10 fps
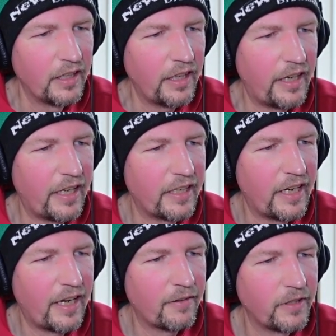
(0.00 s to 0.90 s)
and
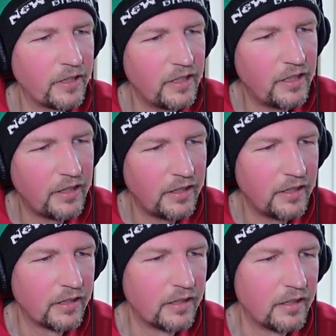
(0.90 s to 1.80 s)
having
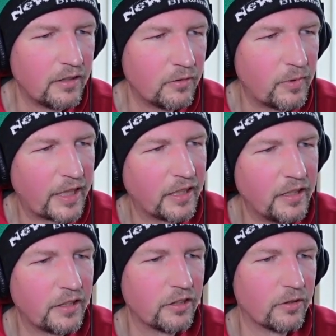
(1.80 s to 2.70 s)
the
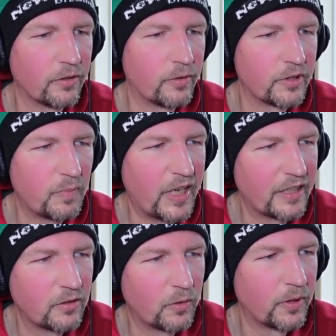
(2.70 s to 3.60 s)
recognition or the
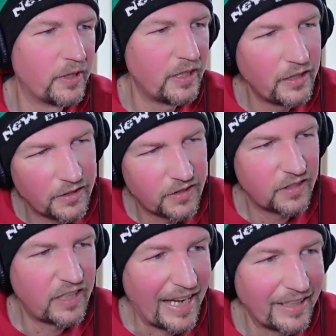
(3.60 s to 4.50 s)
respect or the
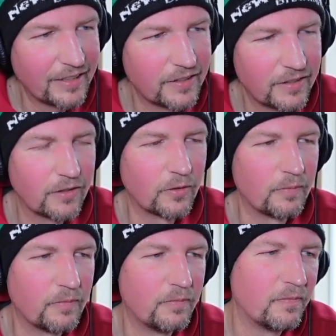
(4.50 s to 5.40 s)
status, or,
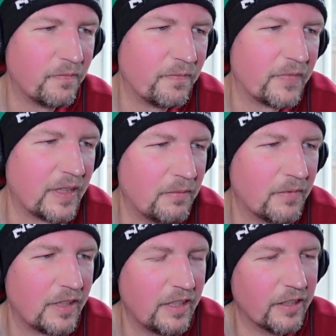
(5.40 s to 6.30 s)

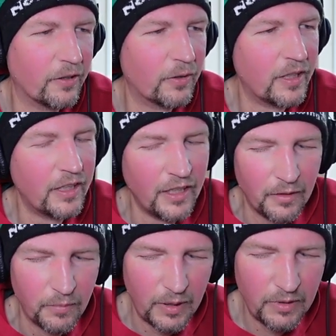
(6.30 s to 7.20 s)
you know,
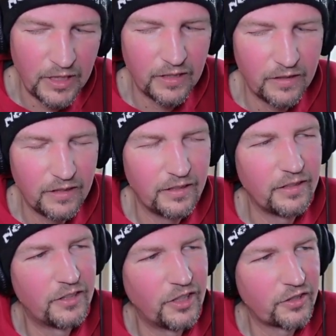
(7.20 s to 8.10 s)
maybe
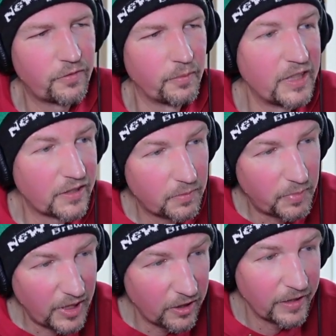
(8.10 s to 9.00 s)
just from the
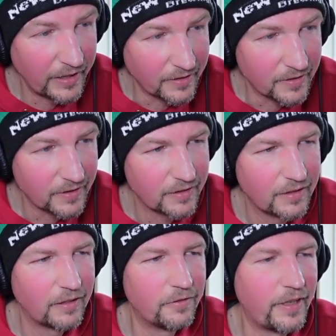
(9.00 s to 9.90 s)
experience
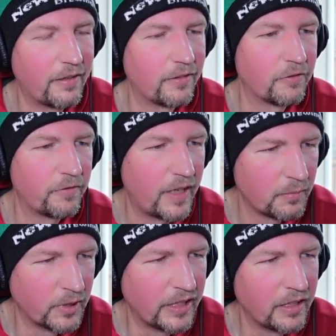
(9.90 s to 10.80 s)
of having a
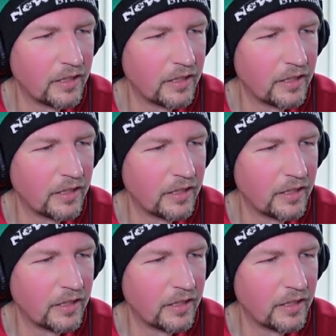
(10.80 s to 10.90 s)
family